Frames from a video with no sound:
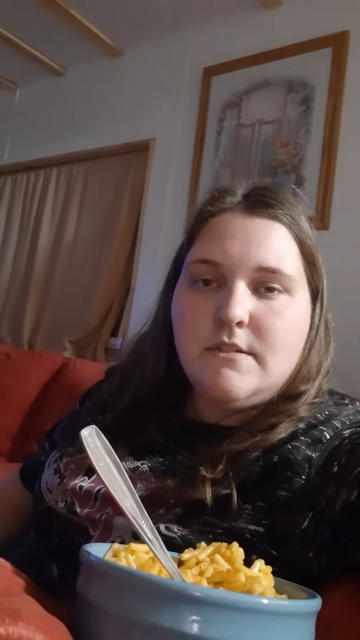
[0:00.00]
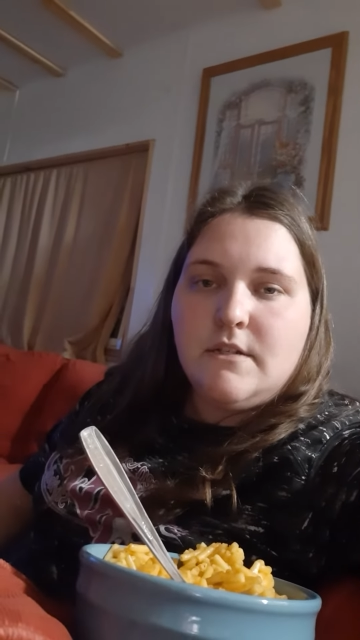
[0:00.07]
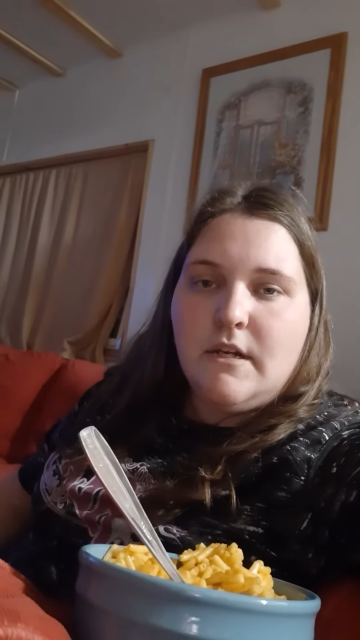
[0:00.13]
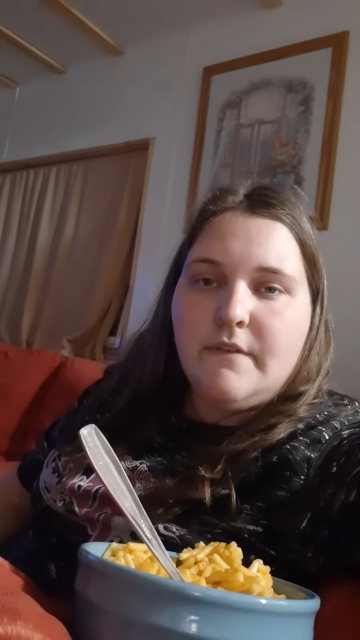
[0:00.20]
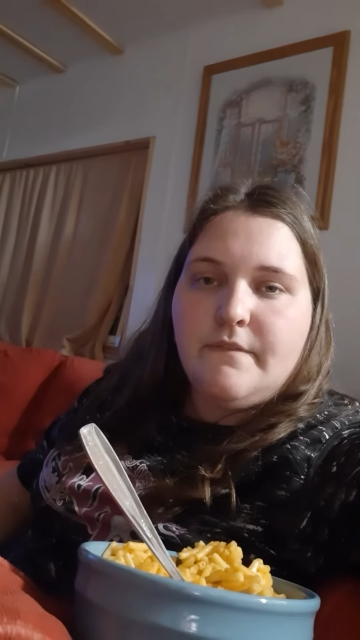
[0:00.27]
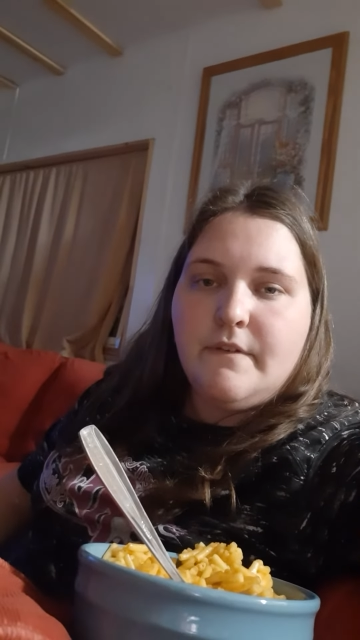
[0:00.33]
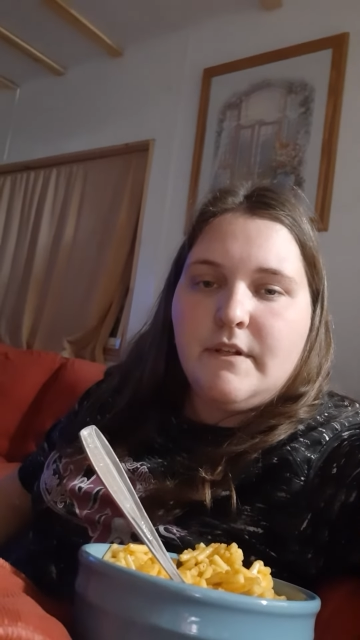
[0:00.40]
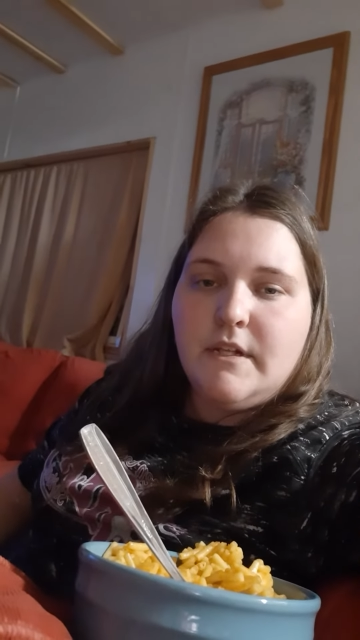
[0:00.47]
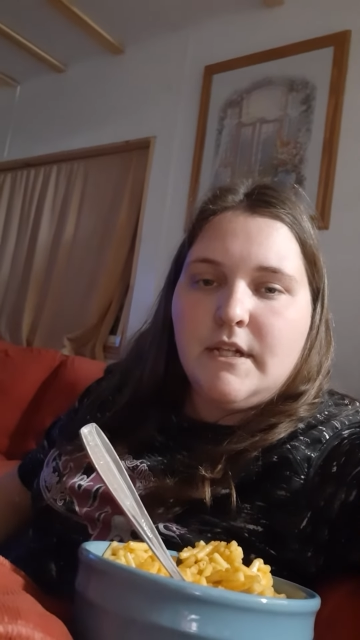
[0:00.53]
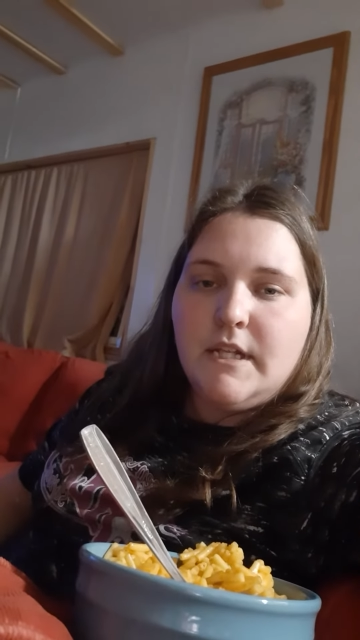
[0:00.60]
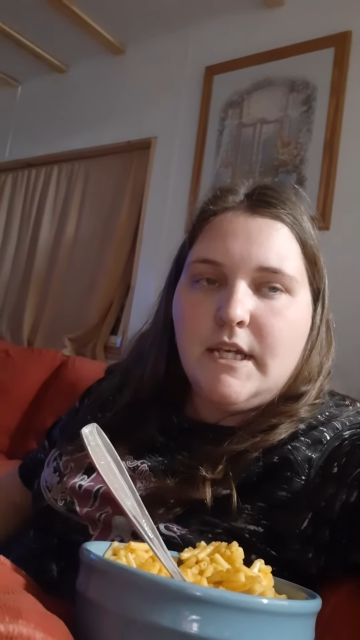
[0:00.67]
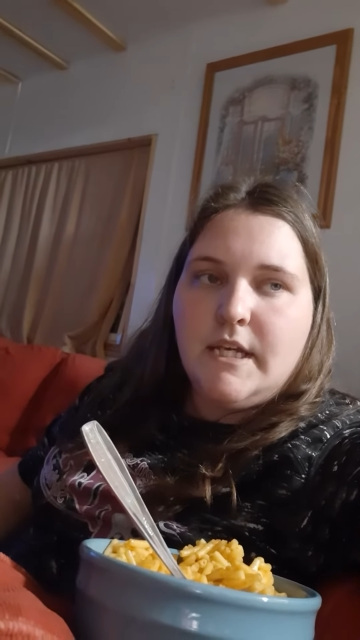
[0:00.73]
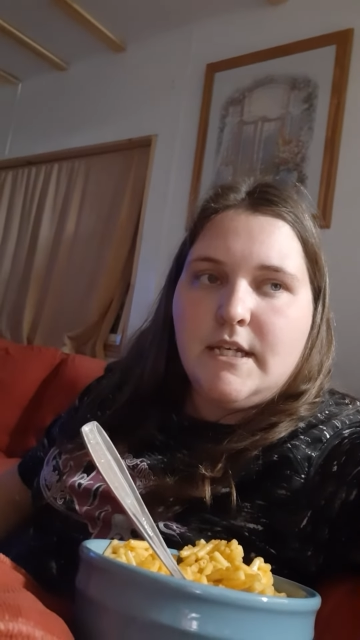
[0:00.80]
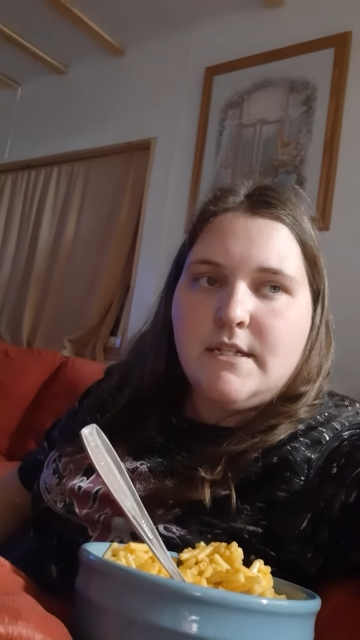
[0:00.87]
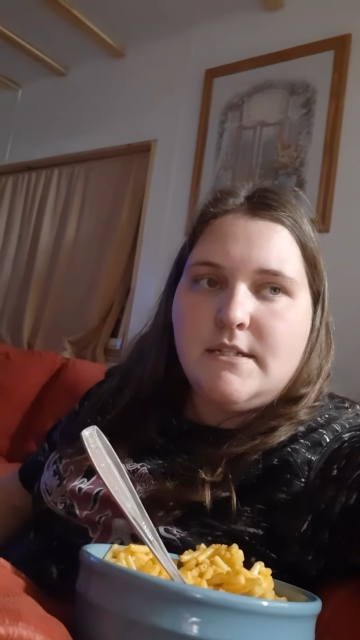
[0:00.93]
sorry for the
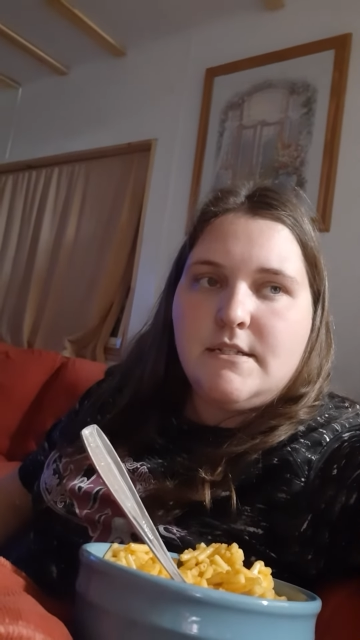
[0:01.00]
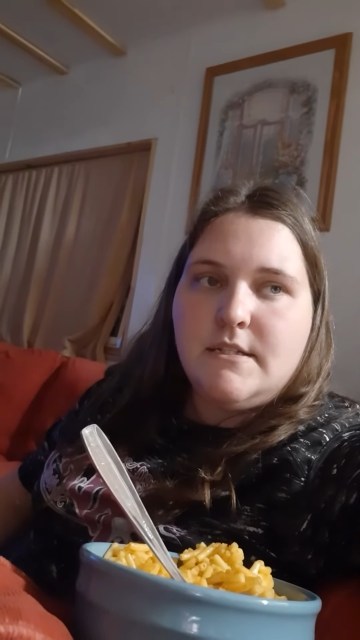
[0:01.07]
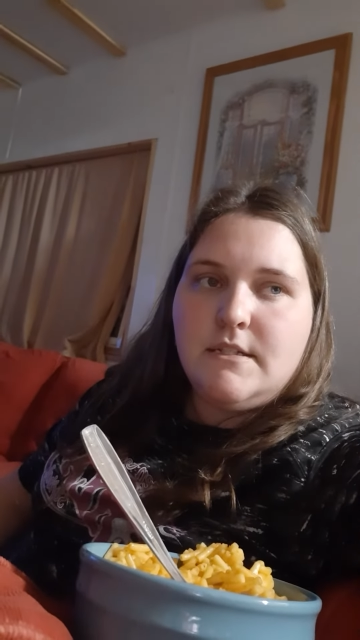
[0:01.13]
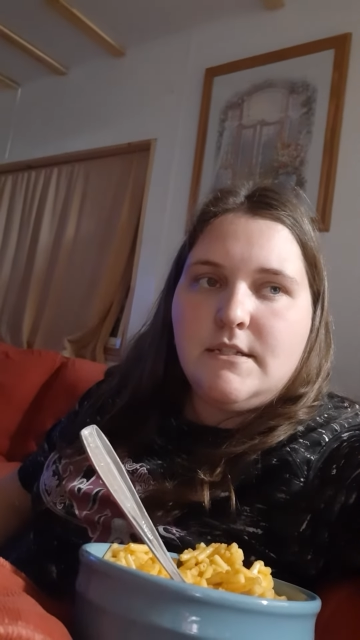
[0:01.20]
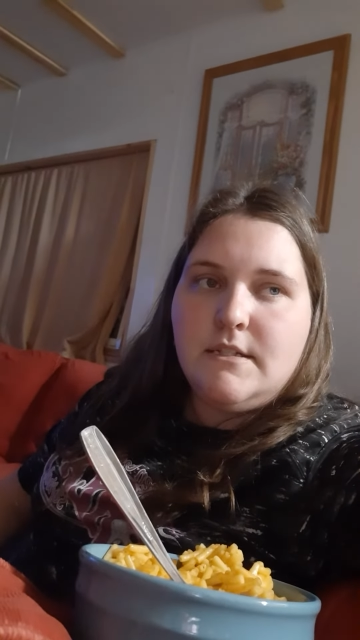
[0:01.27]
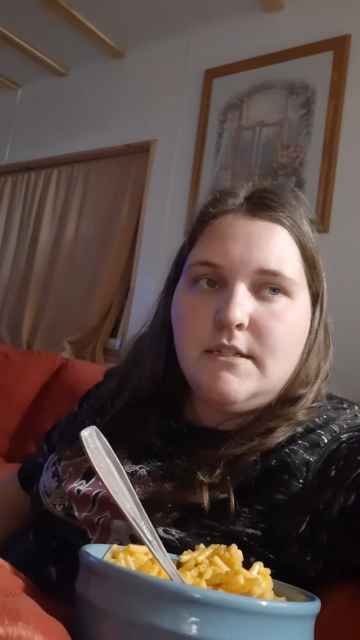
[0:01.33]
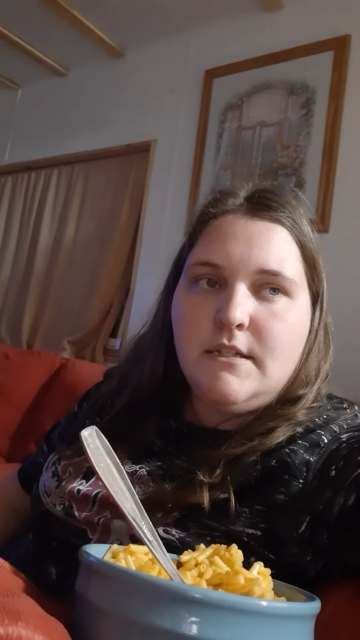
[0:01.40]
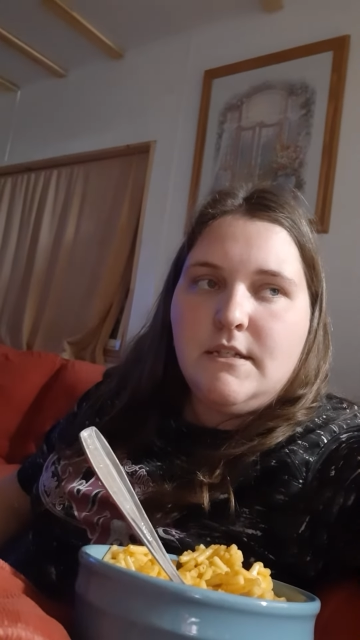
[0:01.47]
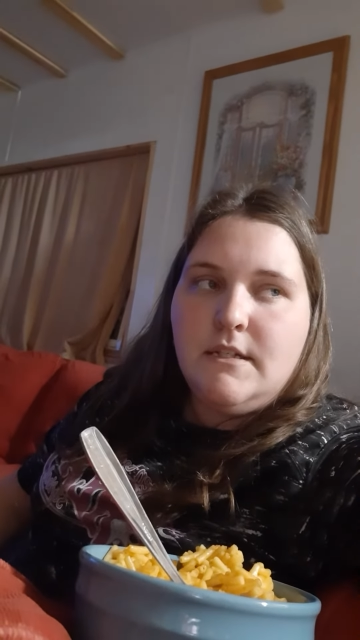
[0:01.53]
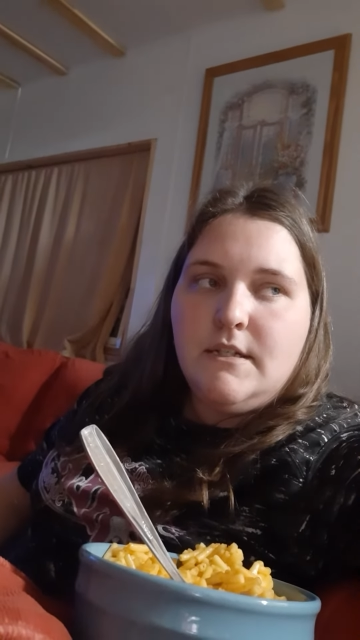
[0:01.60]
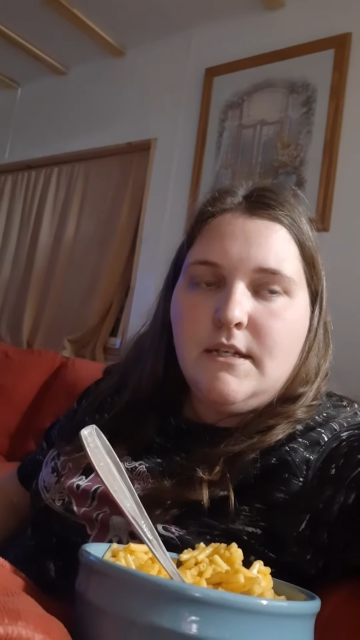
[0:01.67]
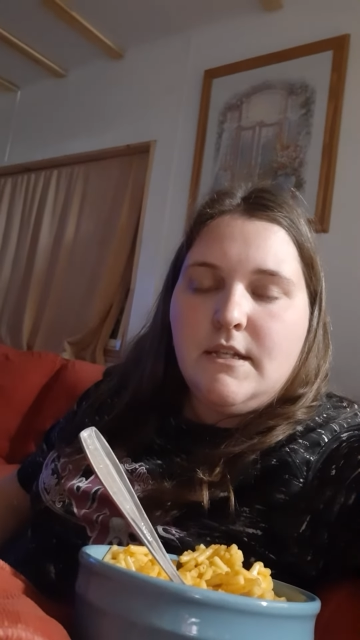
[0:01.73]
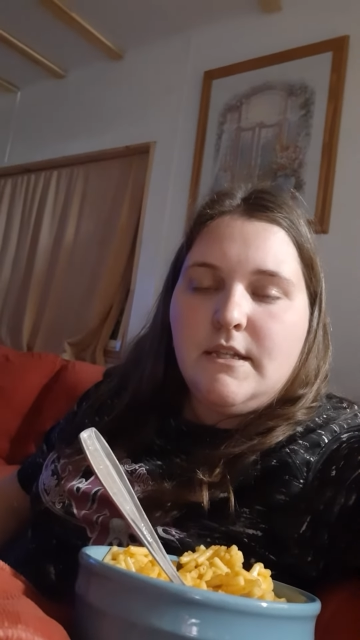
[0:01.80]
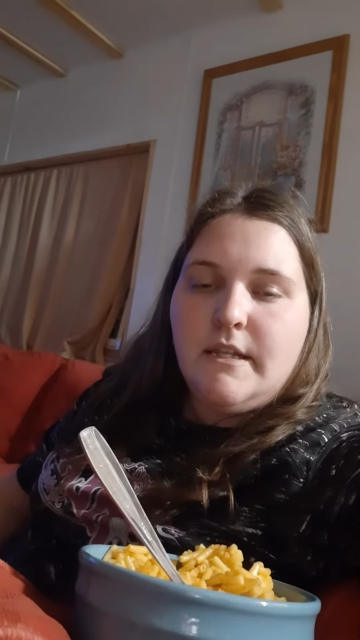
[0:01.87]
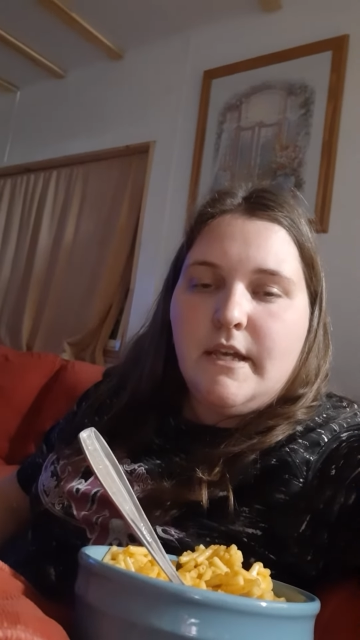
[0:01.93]
late
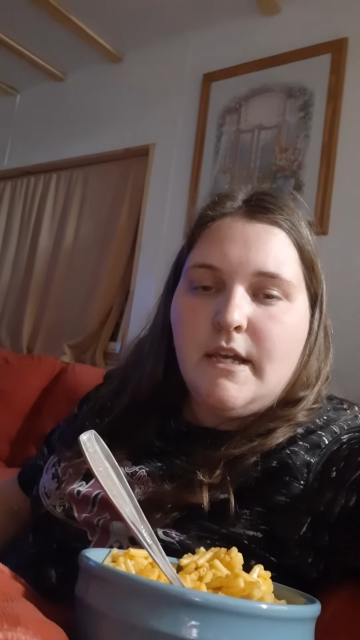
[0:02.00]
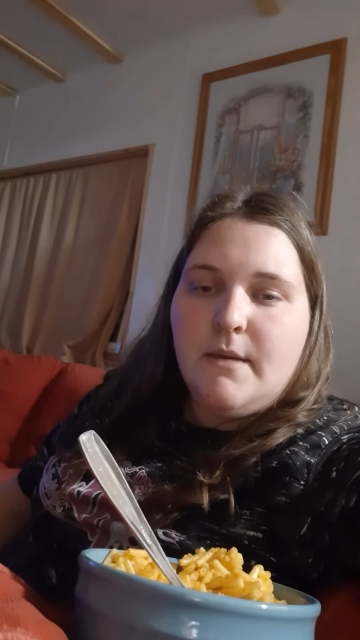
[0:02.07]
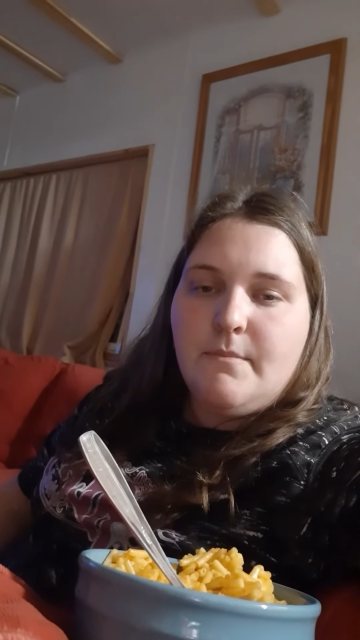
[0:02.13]
thing.